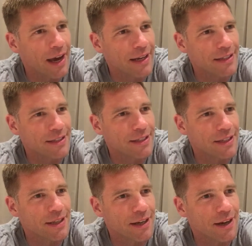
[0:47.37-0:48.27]
And
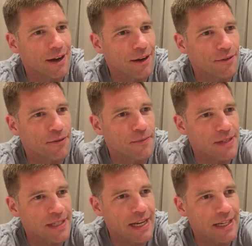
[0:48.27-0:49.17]
I've
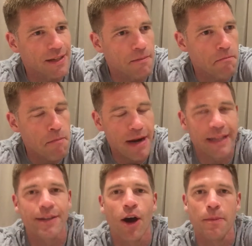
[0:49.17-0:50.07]
said
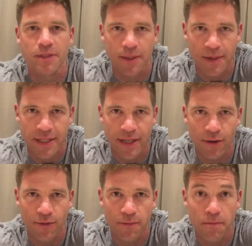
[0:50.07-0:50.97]
many times to
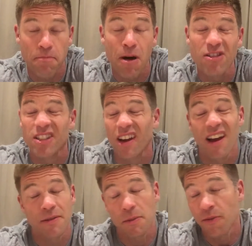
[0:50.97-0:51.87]
myself, most
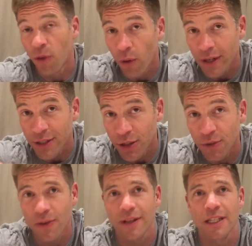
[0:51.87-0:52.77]
times before I
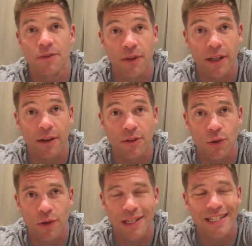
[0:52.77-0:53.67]
do one of these
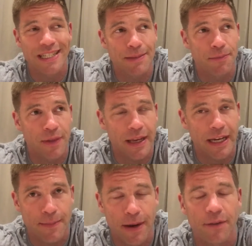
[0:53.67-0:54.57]
videos, or at least as I'm
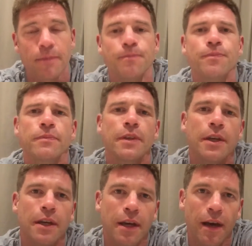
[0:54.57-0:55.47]
thinking about them,
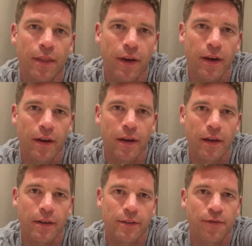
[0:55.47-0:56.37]
that
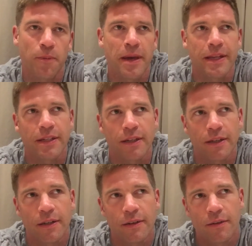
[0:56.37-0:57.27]
for me
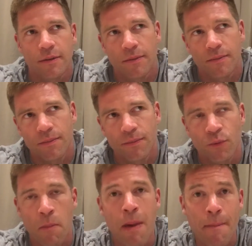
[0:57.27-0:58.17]
to
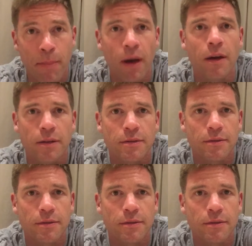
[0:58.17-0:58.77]
remember